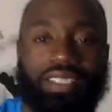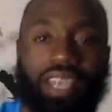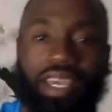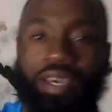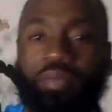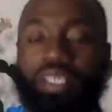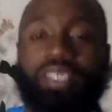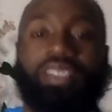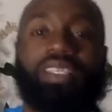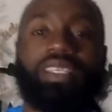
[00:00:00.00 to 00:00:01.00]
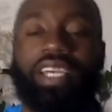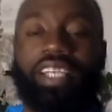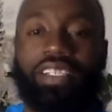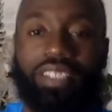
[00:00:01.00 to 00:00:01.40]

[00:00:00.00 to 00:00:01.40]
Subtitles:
and